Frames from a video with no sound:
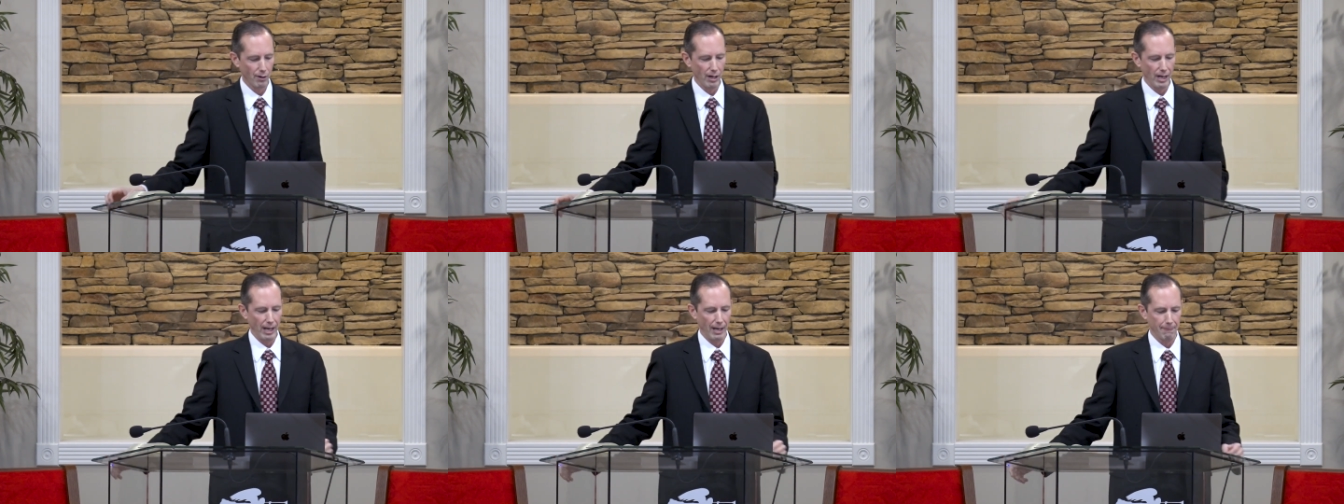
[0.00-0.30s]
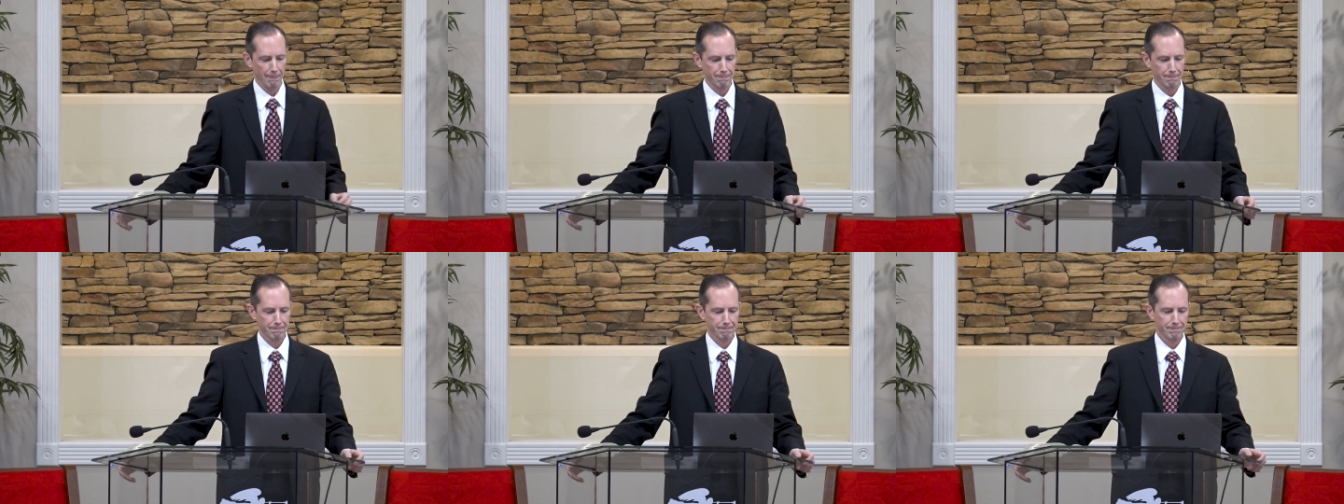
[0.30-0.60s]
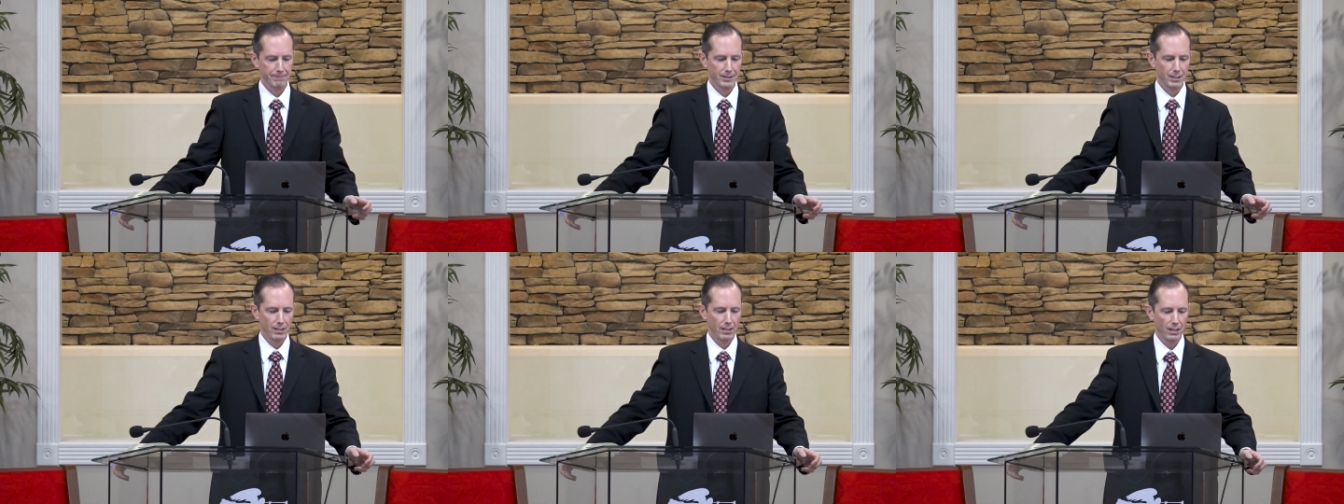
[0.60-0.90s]
are at.
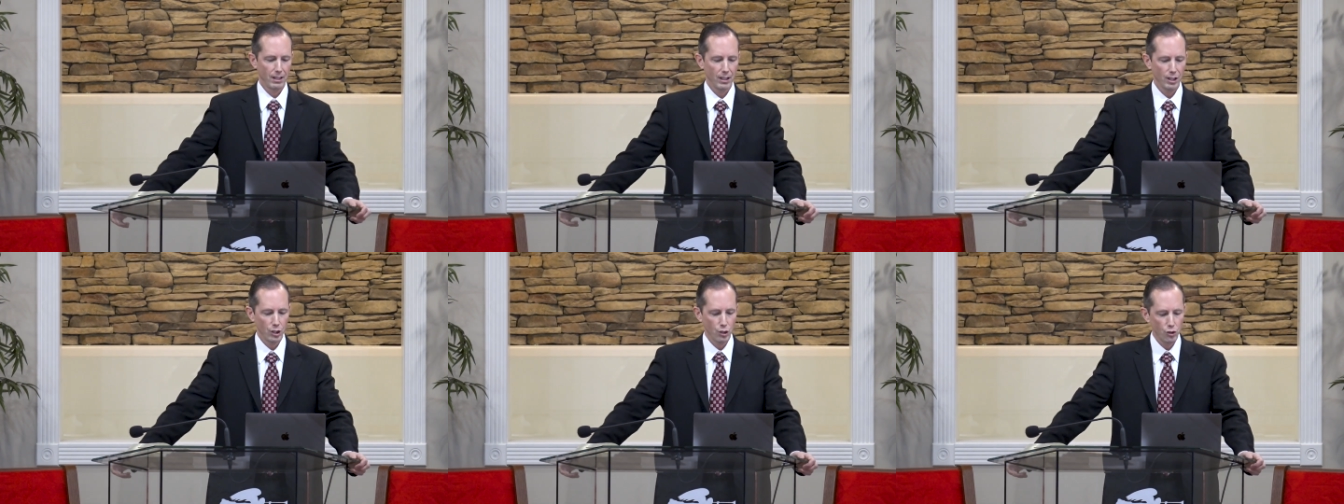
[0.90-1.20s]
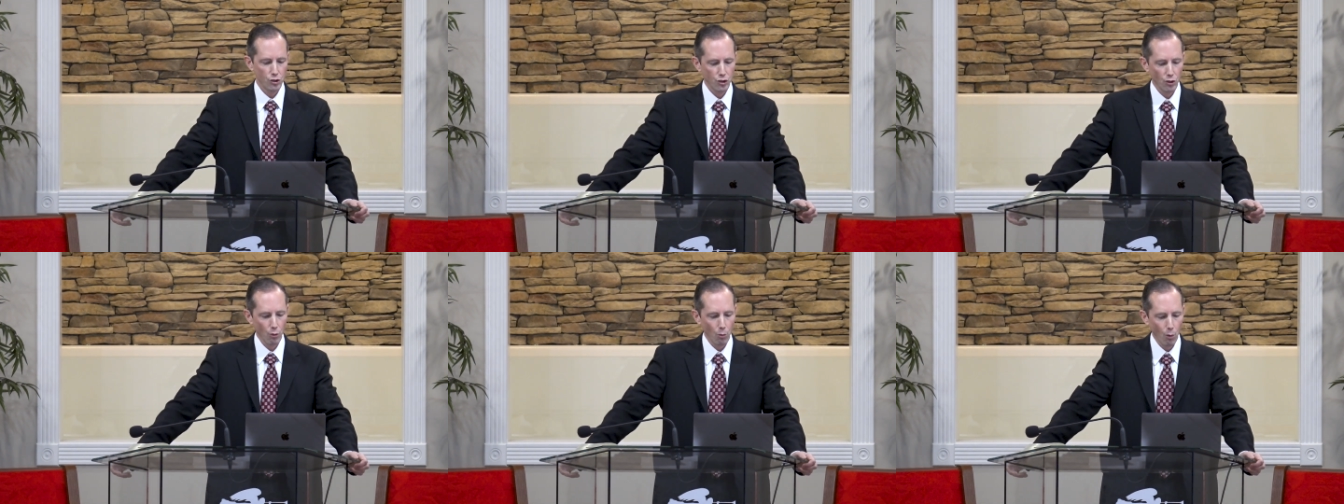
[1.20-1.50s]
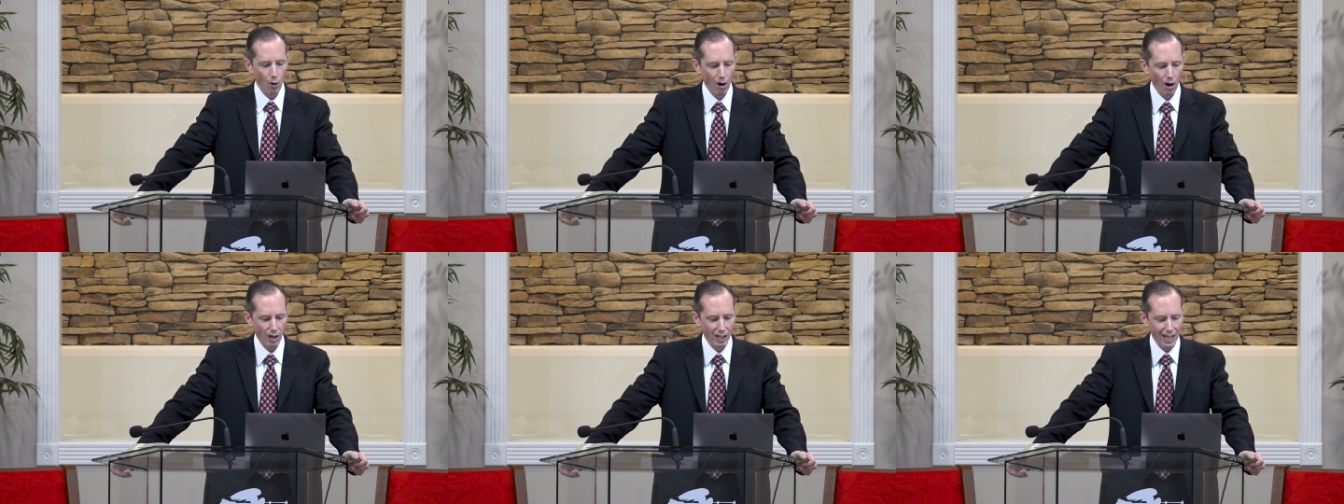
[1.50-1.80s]
You shall
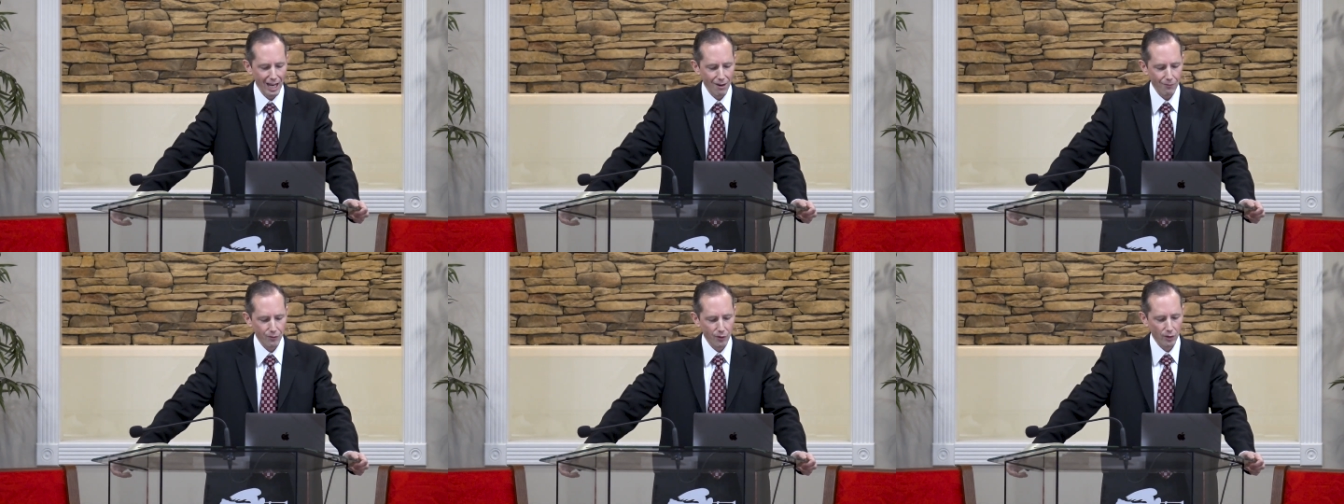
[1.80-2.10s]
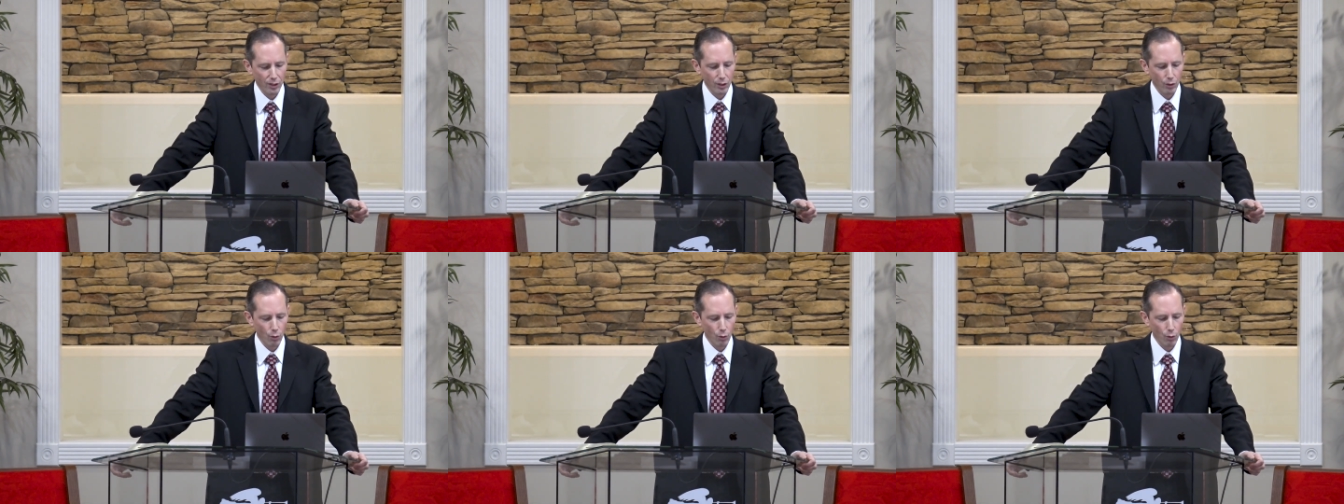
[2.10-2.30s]
walk after